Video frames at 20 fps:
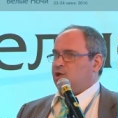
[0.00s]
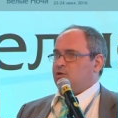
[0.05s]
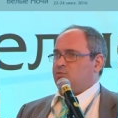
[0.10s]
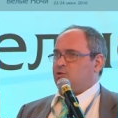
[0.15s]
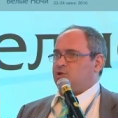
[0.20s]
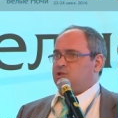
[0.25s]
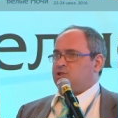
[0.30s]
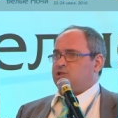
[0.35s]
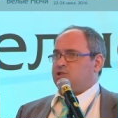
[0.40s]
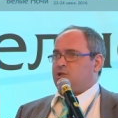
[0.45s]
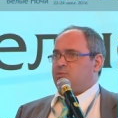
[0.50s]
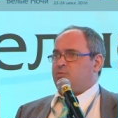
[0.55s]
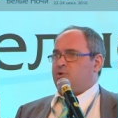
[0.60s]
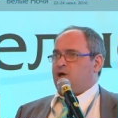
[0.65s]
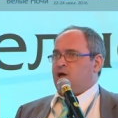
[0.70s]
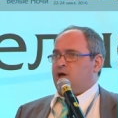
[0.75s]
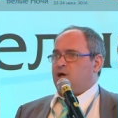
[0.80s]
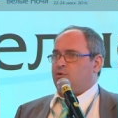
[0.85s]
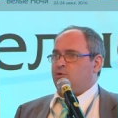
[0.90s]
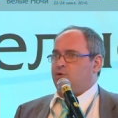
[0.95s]
What is
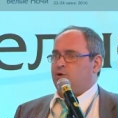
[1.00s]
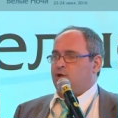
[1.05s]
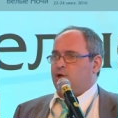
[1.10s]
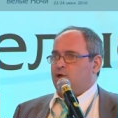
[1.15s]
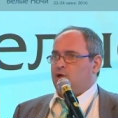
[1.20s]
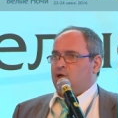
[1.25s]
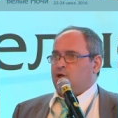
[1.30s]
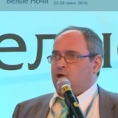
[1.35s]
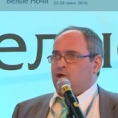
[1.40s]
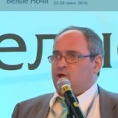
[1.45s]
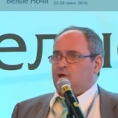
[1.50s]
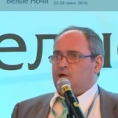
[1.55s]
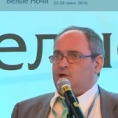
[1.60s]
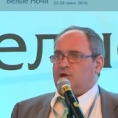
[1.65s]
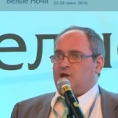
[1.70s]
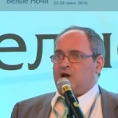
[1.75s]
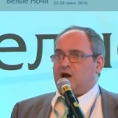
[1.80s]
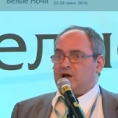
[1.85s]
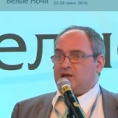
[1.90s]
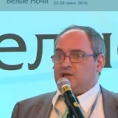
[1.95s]
somehow
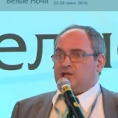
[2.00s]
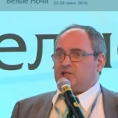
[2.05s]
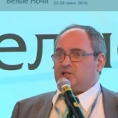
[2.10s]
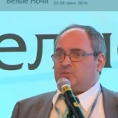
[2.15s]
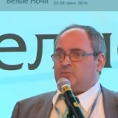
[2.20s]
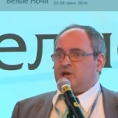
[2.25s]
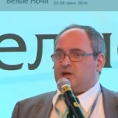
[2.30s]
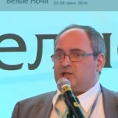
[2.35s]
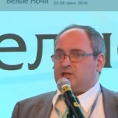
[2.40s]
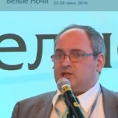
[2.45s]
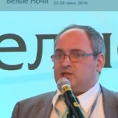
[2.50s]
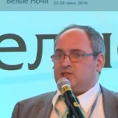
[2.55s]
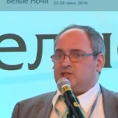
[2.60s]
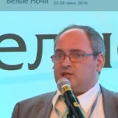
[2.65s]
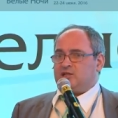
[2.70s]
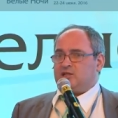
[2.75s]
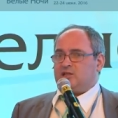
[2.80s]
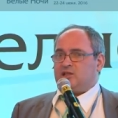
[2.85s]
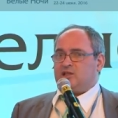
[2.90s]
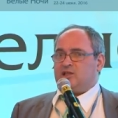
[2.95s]
Uh, unexpected
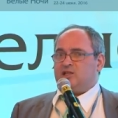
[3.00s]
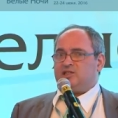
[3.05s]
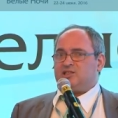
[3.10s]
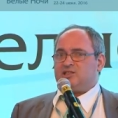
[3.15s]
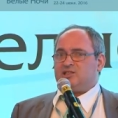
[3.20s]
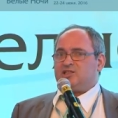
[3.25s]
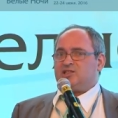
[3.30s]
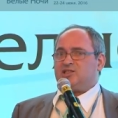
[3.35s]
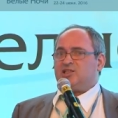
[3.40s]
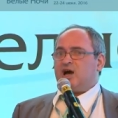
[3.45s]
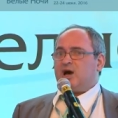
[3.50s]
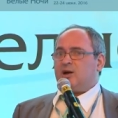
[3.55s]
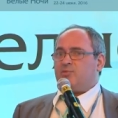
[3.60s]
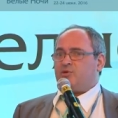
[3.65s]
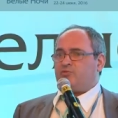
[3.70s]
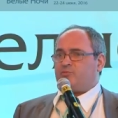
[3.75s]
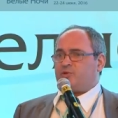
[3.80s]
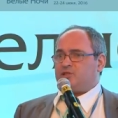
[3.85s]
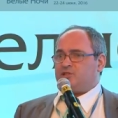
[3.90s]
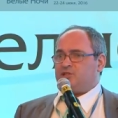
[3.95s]
that at least some
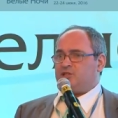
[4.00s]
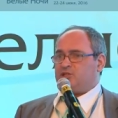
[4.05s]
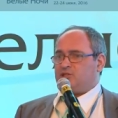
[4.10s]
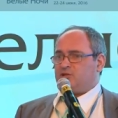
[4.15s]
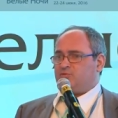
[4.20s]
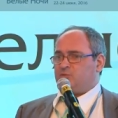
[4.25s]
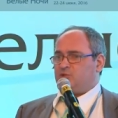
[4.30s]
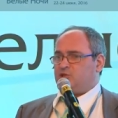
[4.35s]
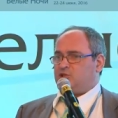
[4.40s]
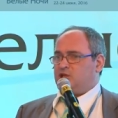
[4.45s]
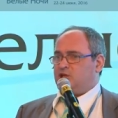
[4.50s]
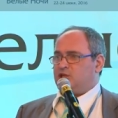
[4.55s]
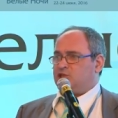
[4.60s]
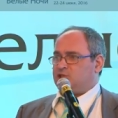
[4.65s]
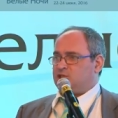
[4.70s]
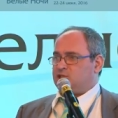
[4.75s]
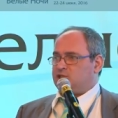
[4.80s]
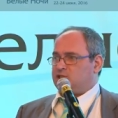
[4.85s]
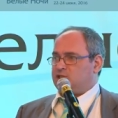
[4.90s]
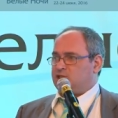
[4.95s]
of predictive
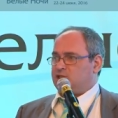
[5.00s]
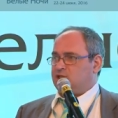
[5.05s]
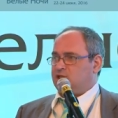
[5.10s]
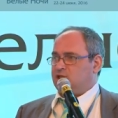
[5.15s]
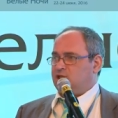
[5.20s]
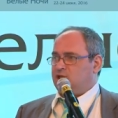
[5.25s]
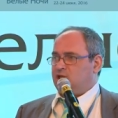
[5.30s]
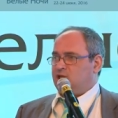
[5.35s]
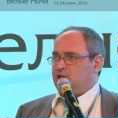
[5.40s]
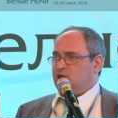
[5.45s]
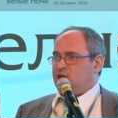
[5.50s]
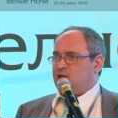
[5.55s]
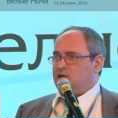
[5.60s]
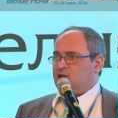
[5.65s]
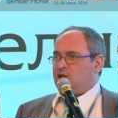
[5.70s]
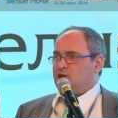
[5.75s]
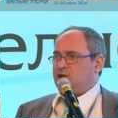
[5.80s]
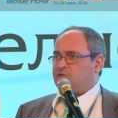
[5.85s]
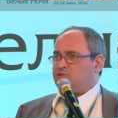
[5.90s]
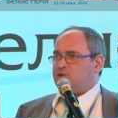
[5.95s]
mutations
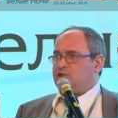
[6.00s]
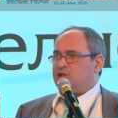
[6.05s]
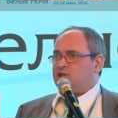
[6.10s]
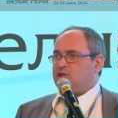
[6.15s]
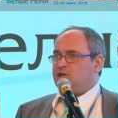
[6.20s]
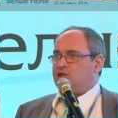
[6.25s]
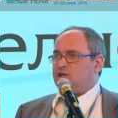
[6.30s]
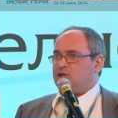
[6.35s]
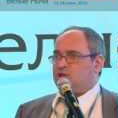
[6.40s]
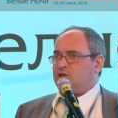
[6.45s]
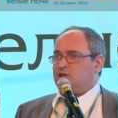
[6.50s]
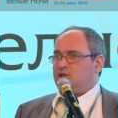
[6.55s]
uh, really